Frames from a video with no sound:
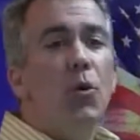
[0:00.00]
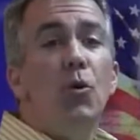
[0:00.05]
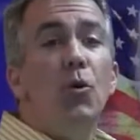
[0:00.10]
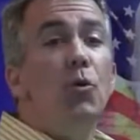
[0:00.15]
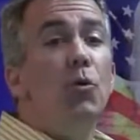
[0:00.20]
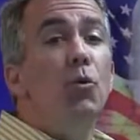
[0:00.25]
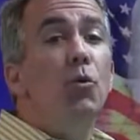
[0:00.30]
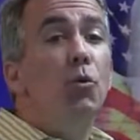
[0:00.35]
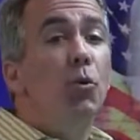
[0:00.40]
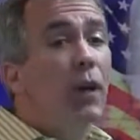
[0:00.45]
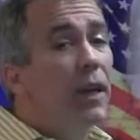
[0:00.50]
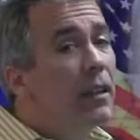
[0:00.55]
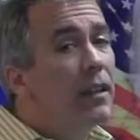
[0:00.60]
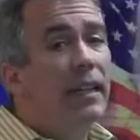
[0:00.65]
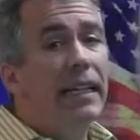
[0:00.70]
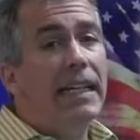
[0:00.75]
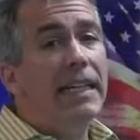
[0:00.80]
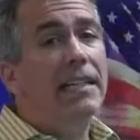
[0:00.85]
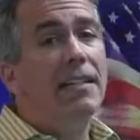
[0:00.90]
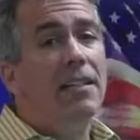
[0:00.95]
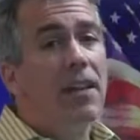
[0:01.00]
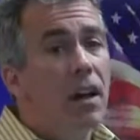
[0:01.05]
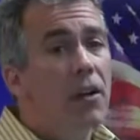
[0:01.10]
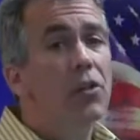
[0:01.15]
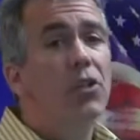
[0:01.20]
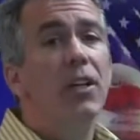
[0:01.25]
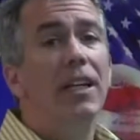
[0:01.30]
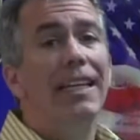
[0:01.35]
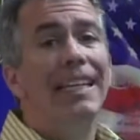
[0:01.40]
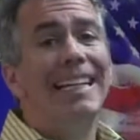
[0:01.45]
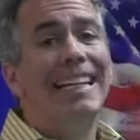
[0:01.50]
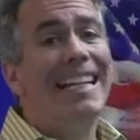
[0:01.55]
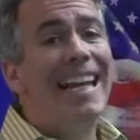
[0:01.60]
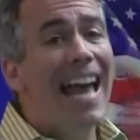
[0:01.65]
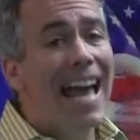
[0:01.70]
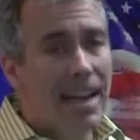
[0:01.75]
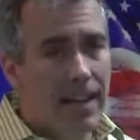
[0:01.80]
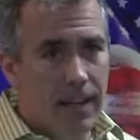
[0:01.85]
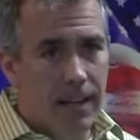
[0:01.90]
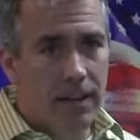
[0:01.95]
who really doesn't
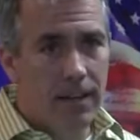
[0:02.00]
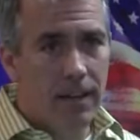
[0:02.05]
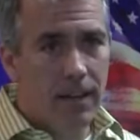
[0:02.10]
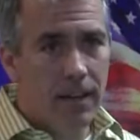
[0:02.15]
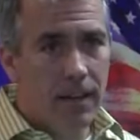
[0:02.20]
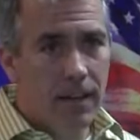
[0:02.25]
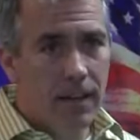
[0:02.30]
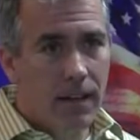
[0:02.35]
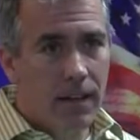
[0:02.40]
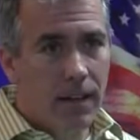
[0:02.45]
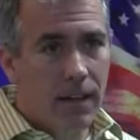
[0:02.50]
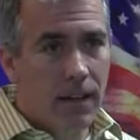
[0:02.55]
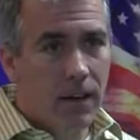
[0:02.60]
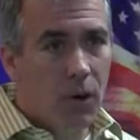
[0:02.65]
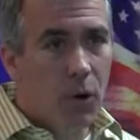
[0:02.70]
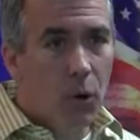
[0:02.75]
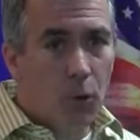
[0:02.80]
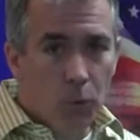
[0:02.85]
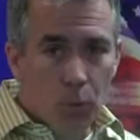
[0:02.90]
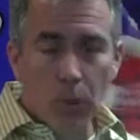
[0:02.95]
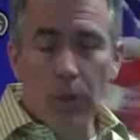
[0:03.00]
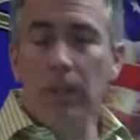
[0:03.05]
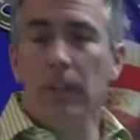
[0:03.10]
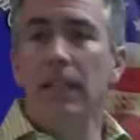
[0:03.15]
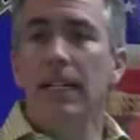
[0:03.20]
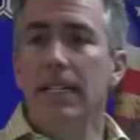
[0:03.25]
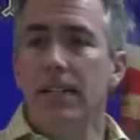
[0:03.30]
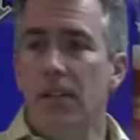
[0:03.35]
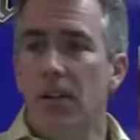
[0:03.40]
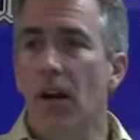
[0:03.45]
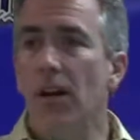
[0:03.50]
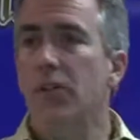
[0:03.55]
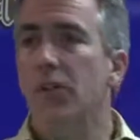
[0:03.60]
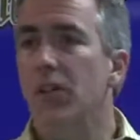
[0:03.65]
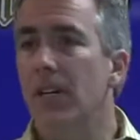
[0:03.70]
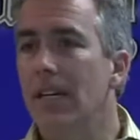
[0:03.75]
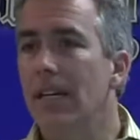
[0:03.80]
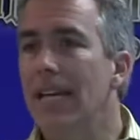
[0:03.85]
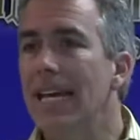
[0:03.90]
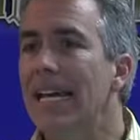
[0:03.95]
get it or really
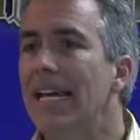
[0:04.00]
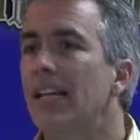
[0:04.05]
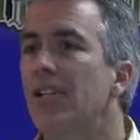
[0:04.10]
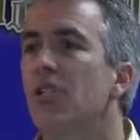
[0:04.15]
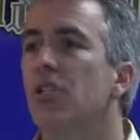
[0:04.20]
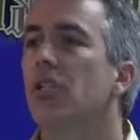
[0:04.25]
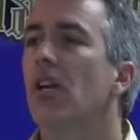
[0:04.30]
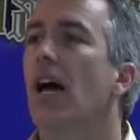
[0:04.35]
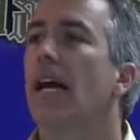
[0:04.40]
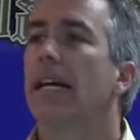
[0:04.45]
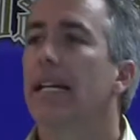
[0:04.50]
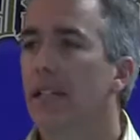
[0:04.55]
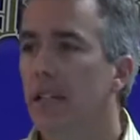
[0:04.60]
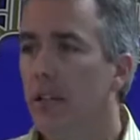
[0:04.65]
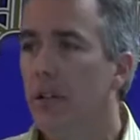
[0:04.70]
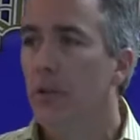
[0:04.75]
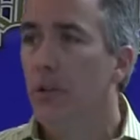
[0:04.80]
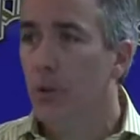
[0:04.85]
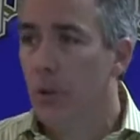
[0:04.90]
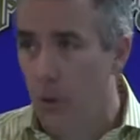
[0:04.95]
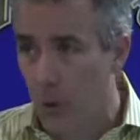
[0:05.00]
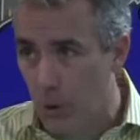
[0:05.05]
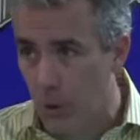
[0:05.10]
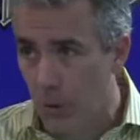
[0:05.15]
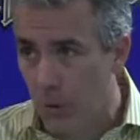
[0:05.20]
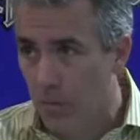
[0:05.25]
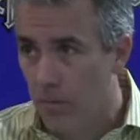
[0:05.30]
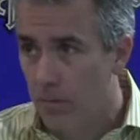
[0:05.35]
doesn't excite you.